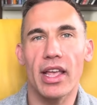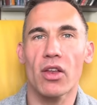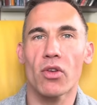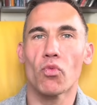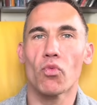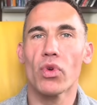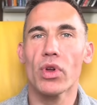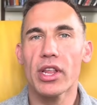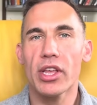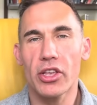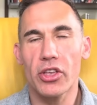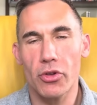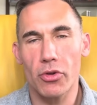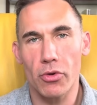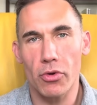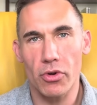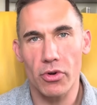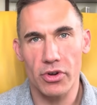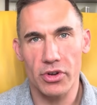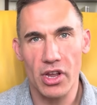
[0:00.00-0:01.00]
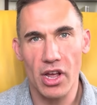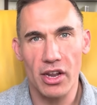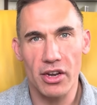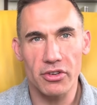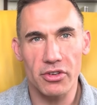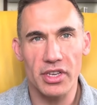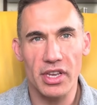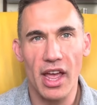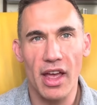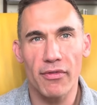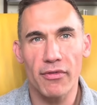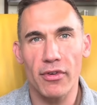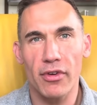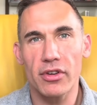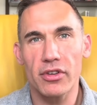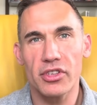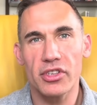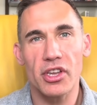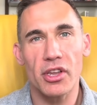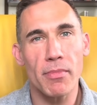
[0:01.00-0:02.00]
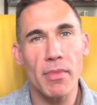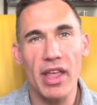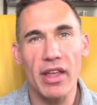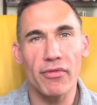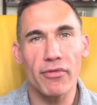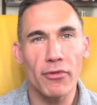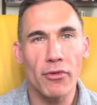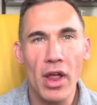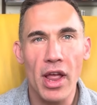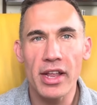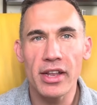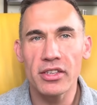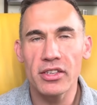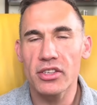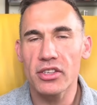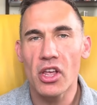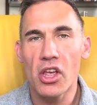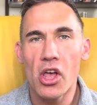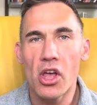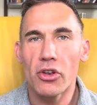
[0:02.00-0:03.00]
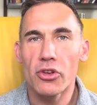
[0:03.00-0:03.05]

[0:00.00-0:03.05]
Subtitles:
and ridicule her daughter's efforts to make friends,